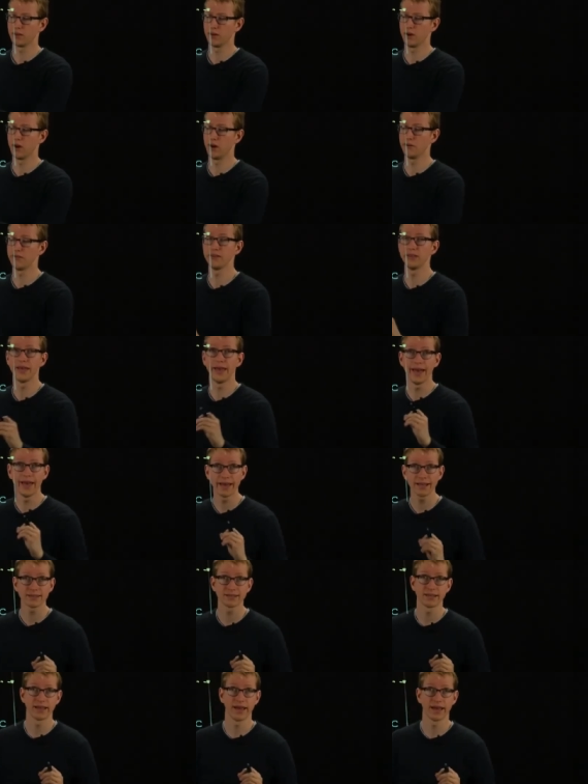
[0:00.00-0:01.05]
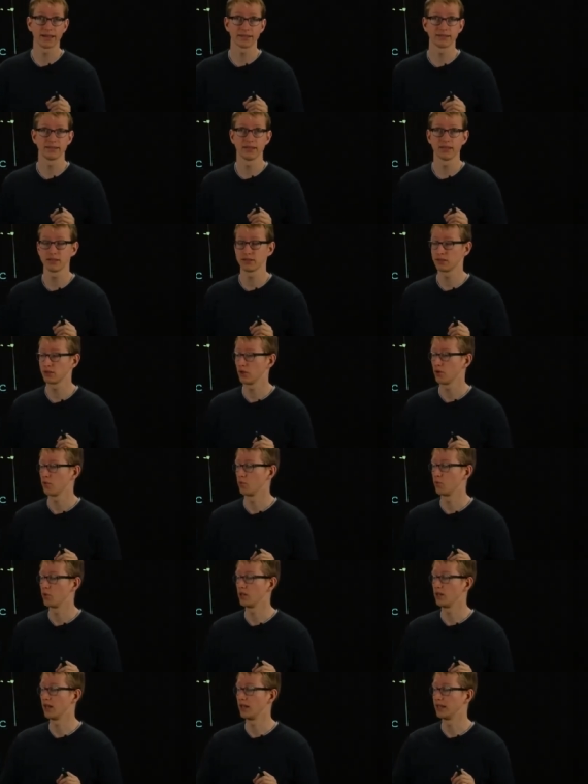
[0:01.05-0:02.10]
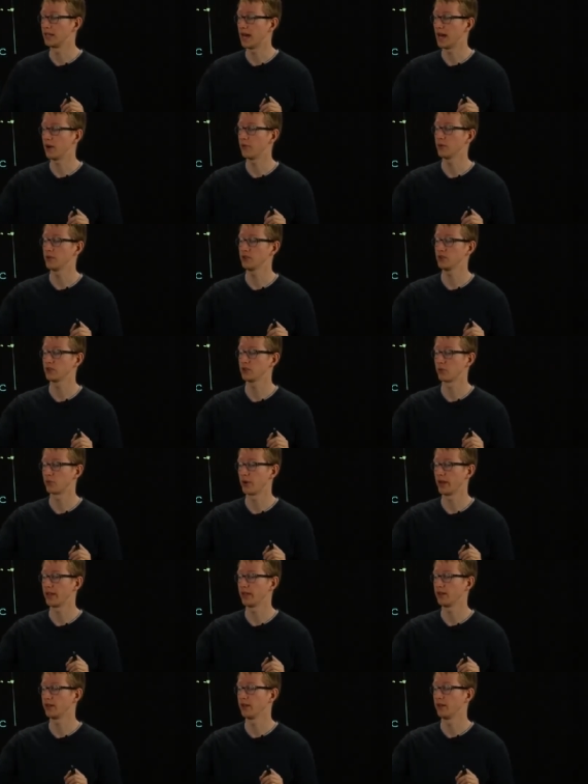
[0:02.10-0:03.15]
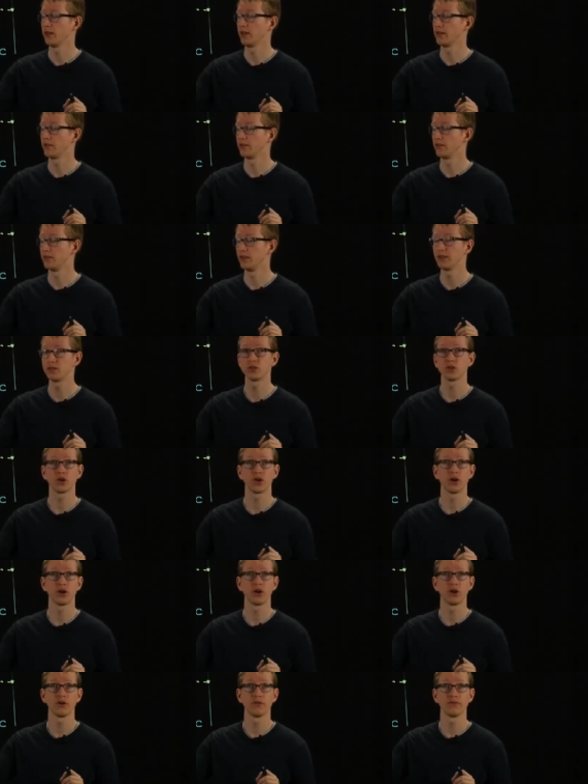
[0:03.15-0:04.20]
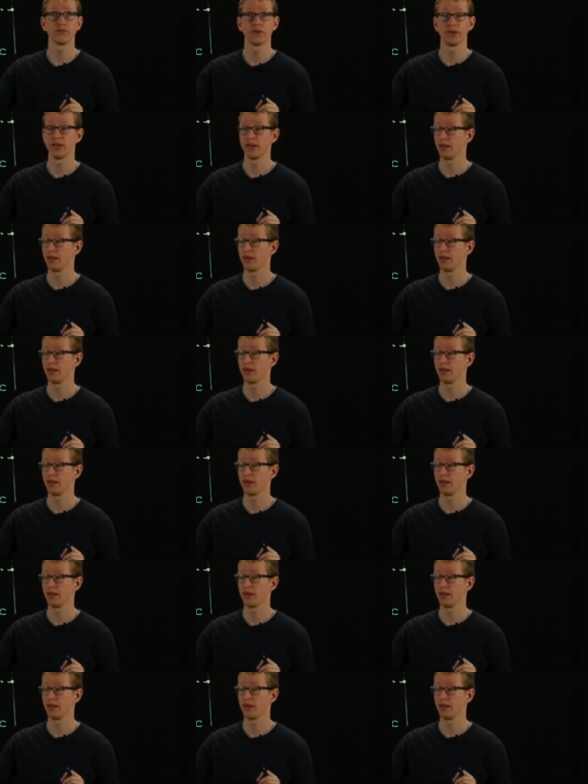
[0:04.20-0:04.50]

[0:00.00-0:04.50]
on the x-axis will allow us to write this curve